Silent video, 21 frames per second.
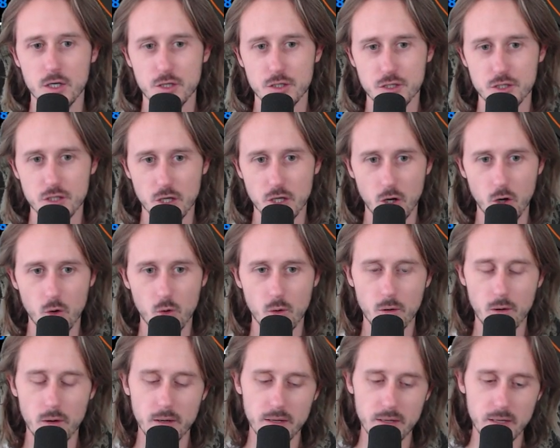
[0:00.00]
So
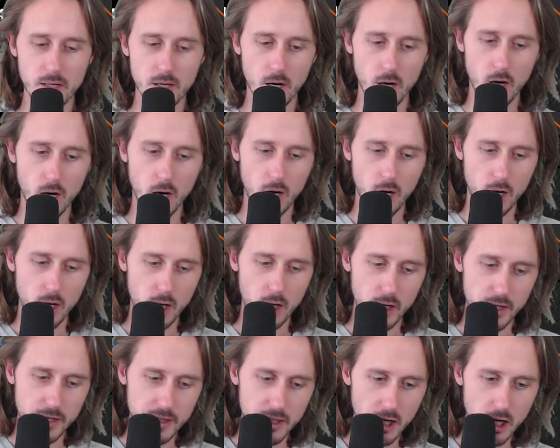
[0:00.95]

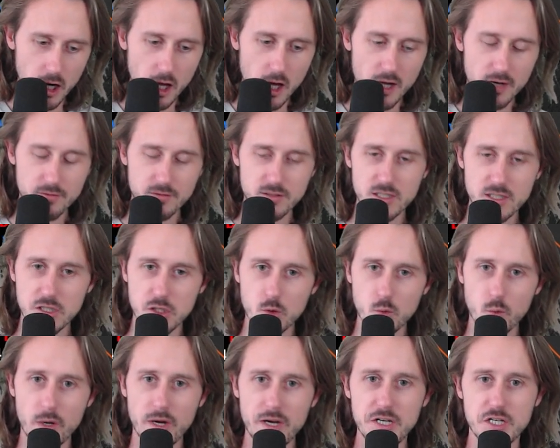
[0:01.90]
in a lot of
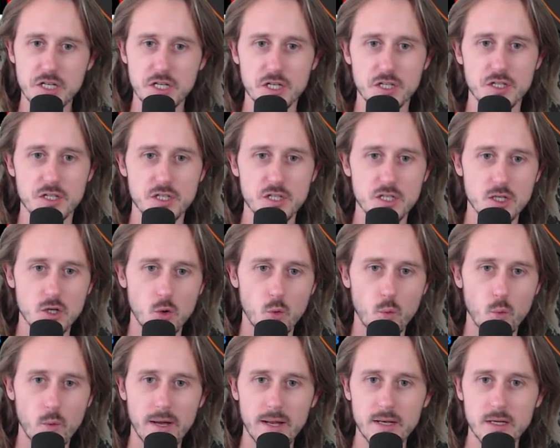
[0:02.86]
situations,
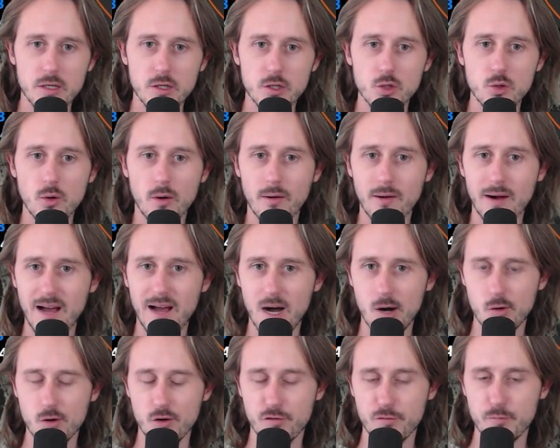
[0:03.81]
when you are
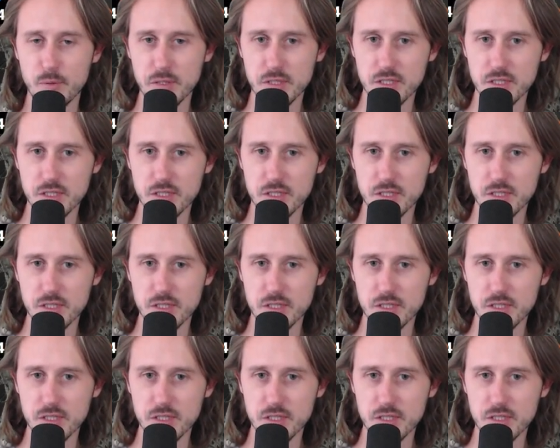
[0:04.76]
out of